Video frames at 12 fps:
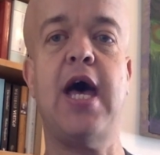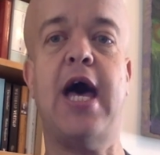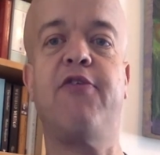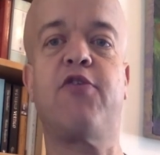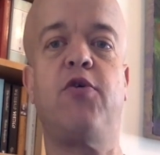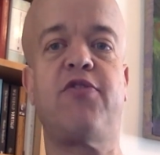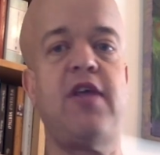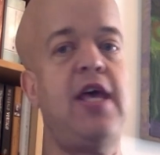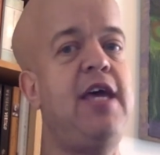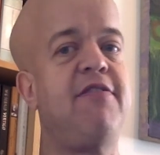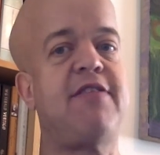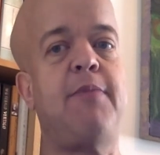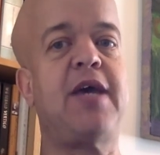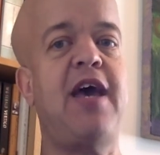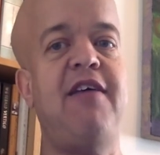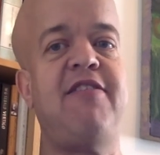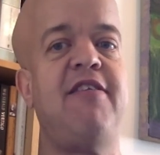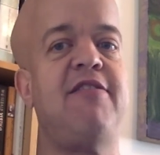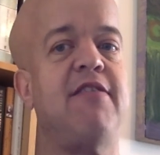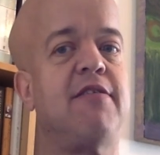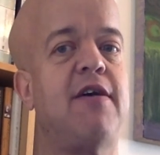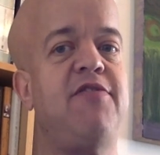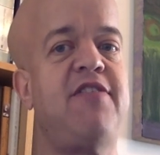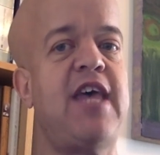And of course, in some cases, as
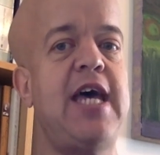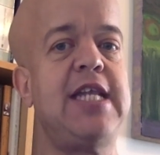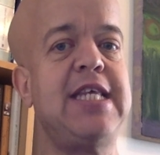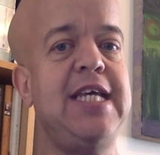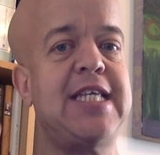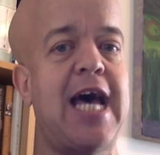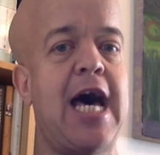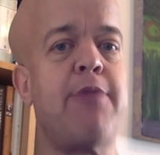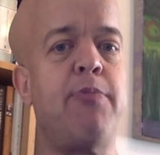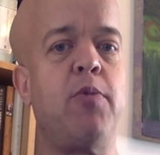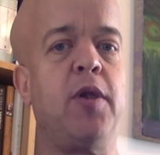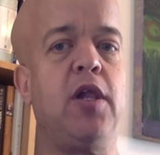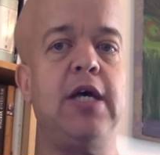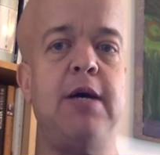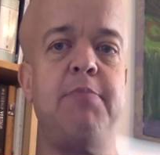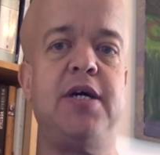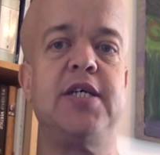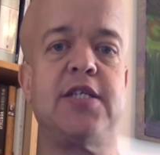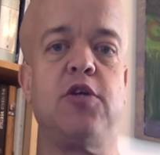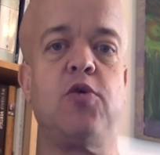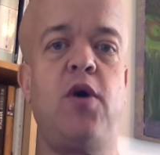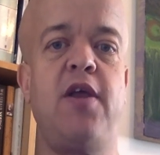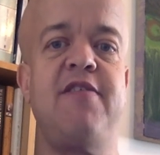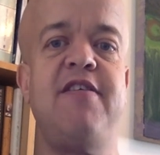I've said, these admirable personal
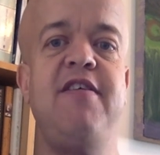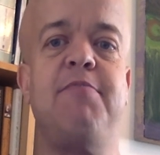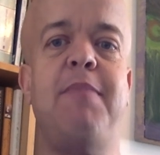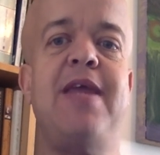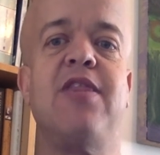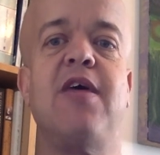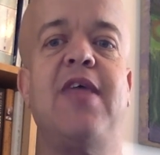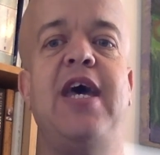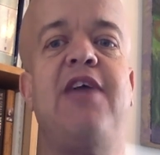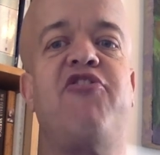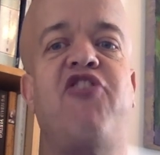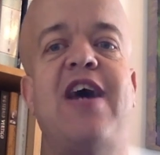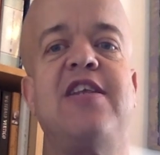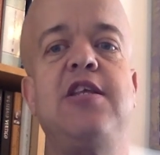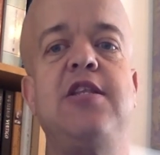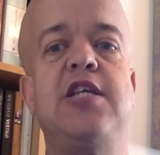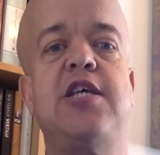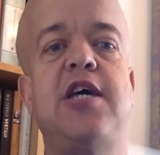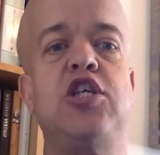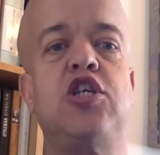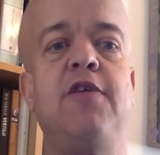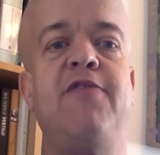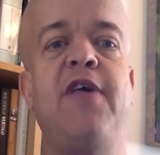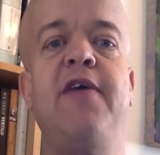qualities meant that they attracted the
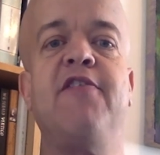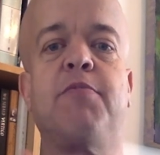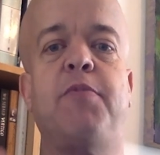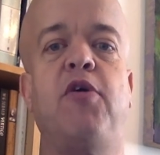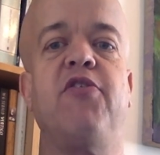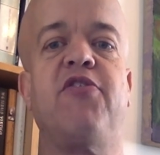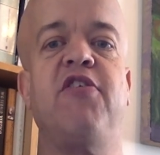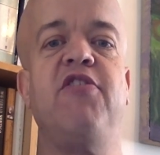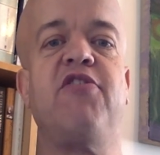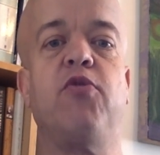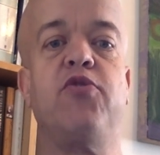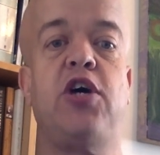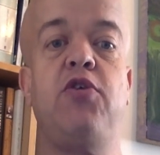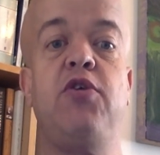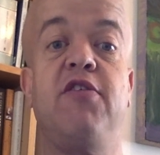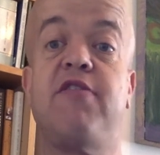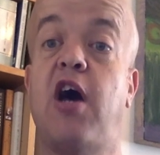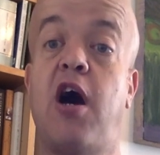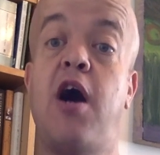attention of sponsors or donors,